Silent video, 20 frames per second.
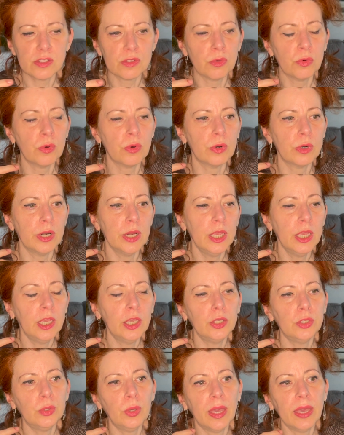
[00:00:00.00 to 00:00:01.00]
or
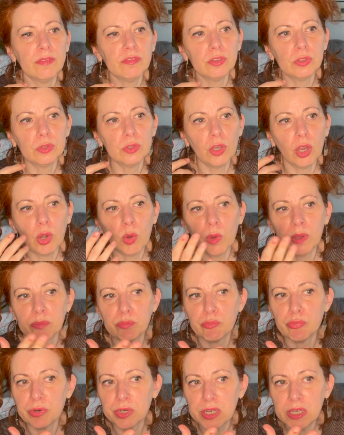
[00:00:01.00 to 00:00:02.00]
you have to go
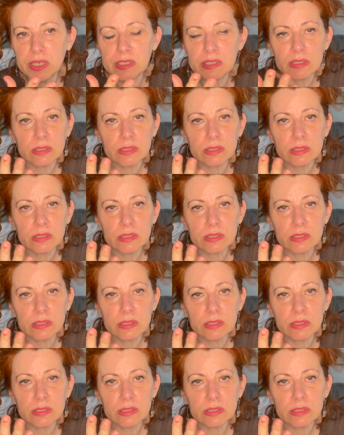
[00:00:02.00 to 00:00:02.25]
and breathe